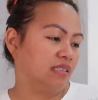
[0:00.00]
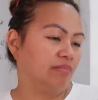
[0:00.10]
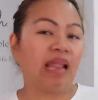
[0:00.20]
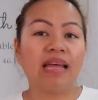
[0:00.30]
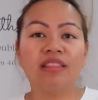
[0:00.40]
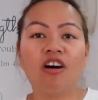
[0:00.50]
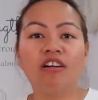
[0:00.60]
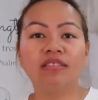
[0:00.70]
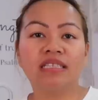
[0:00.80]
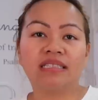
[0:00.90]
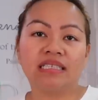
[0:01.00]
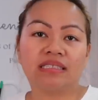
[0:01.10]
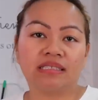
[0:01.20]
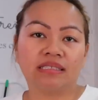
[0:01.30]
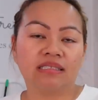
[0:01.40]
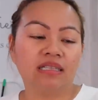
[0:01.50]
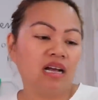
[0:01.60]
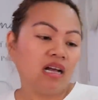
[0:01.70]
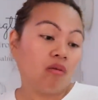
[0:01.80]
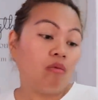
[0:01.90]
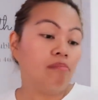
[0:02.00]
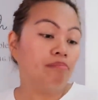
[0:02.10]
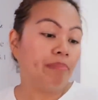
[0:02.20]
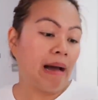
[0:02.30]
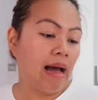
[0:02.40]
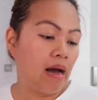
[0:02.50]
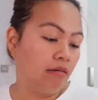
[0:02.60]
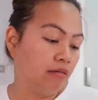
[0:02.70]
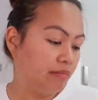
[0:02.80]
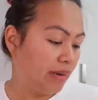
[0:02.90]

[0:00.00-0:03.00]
Blood on the thistle. £1.